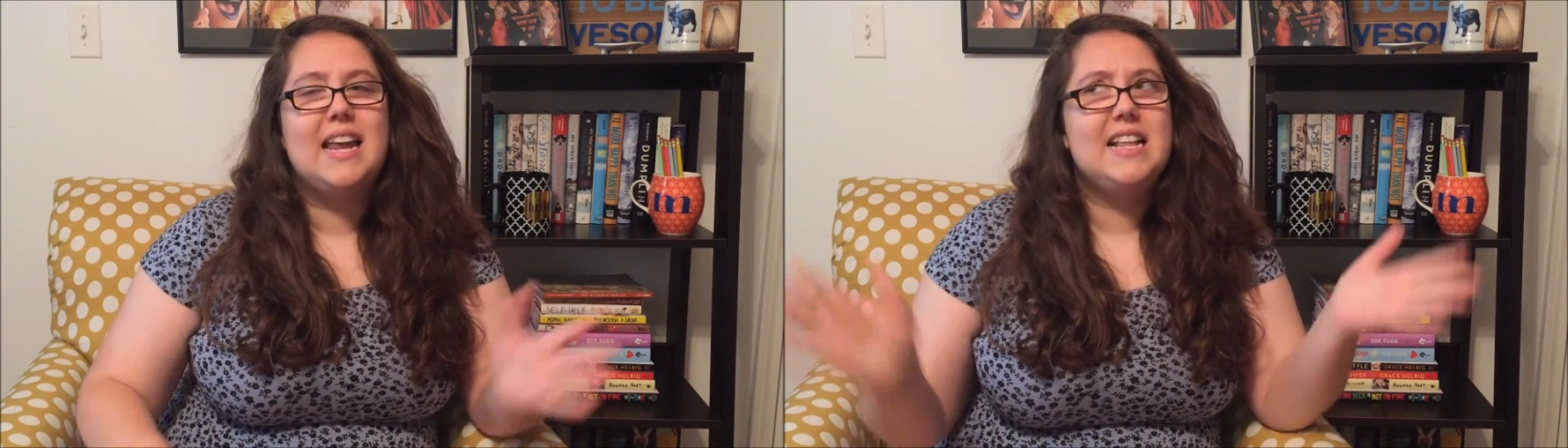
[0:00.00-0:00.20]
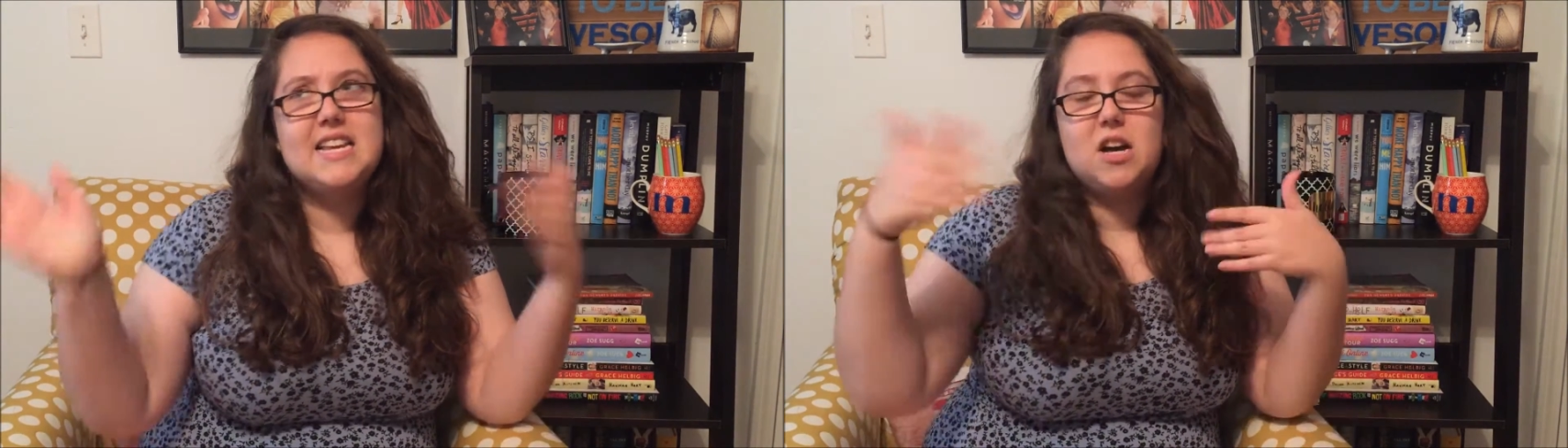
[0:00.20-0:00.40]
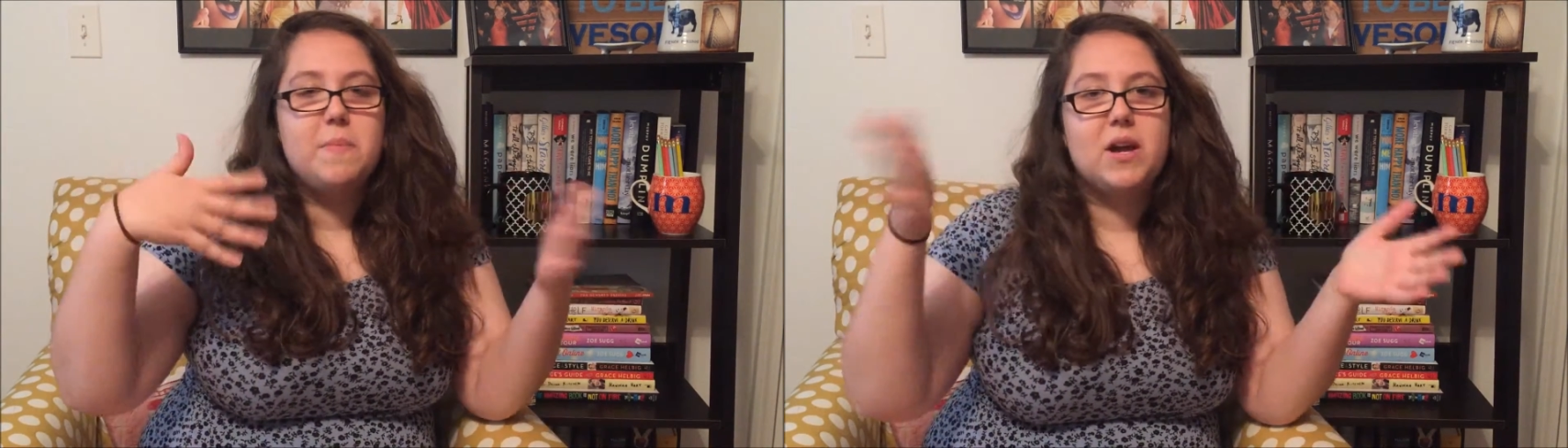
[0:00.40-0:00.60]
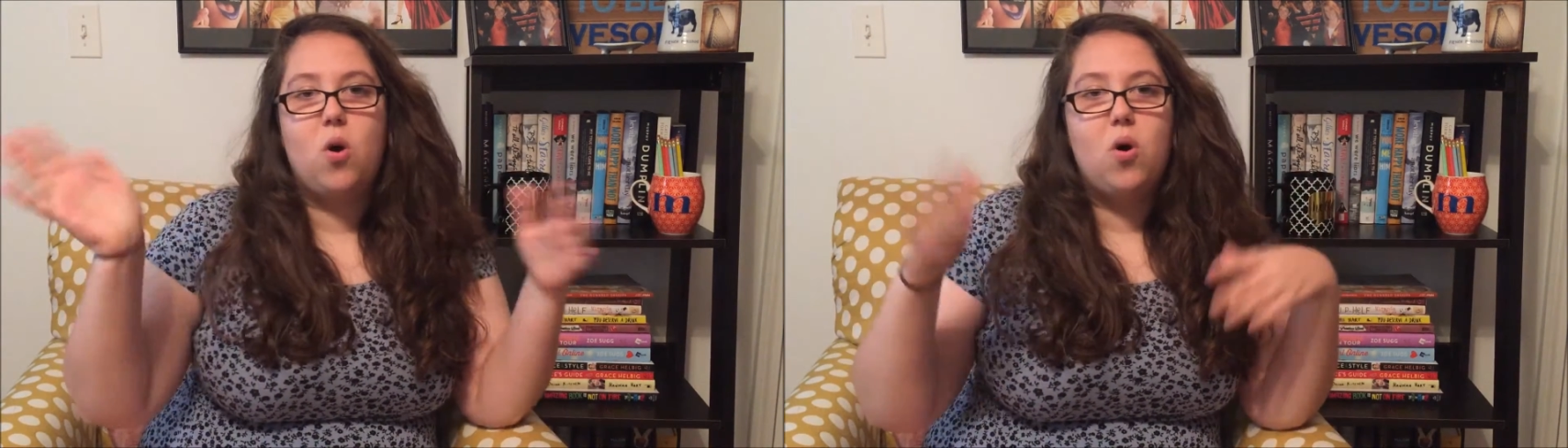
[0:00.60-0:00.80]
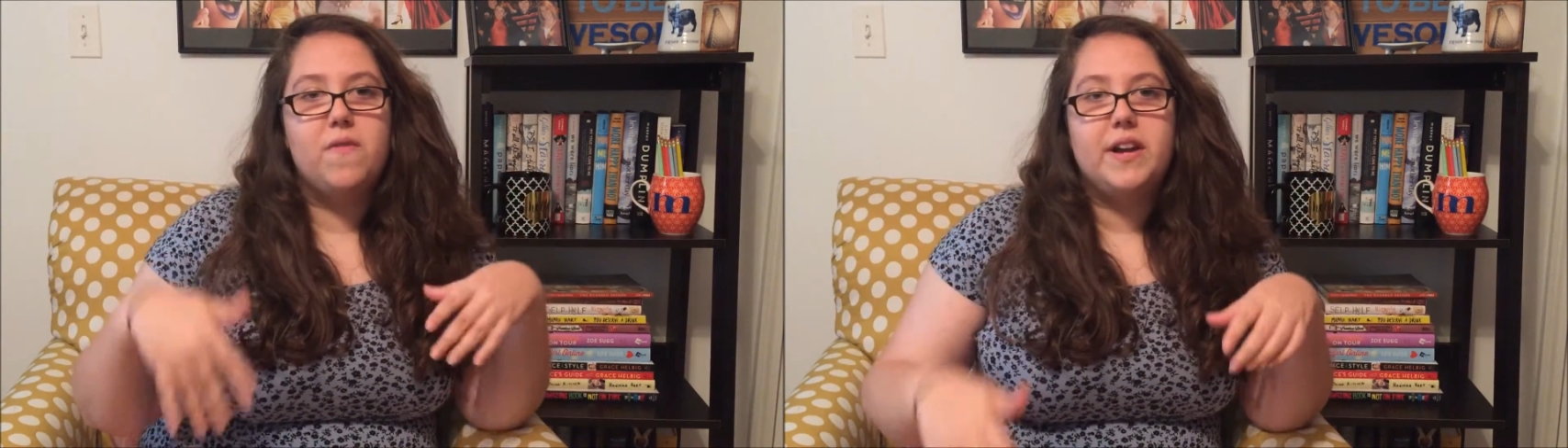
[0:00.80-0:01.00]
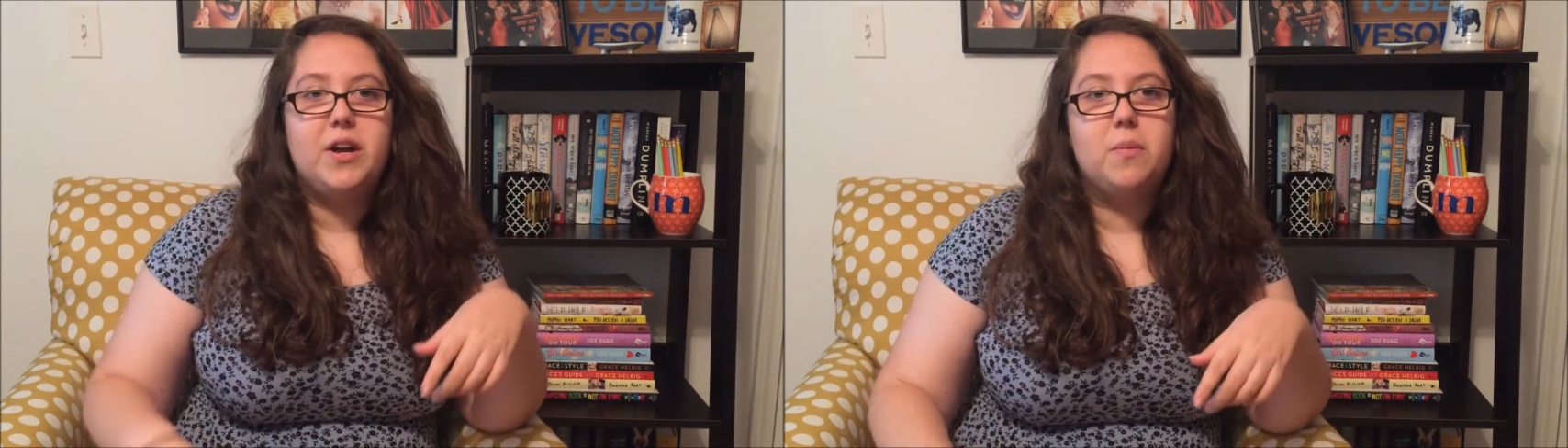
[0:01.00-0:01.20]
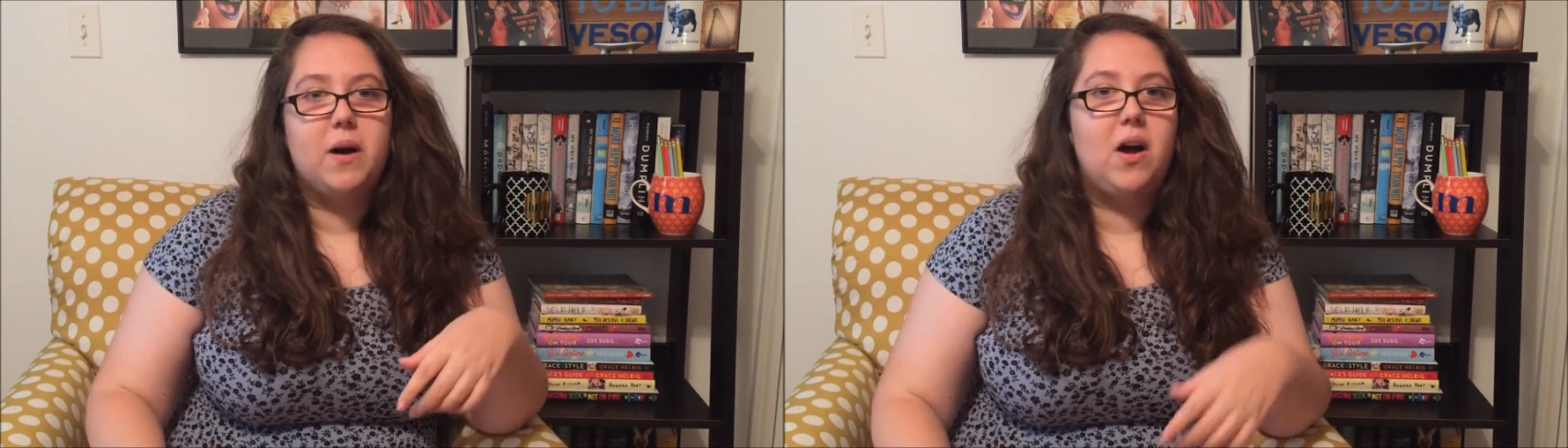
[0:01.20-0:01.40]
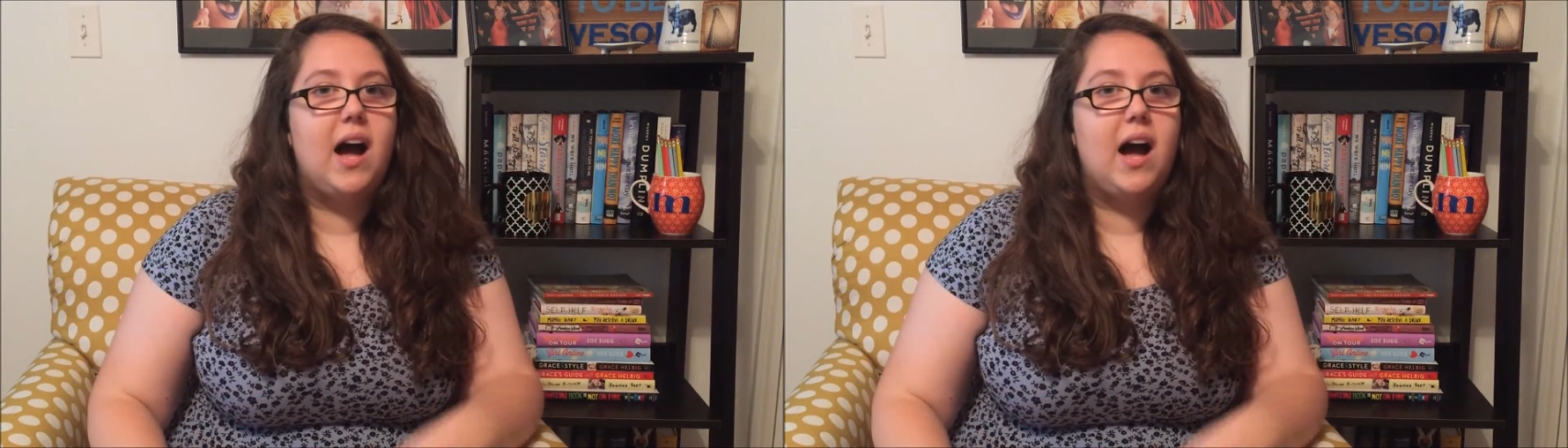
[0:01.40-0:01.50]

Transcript: And I think I'll make a whole video about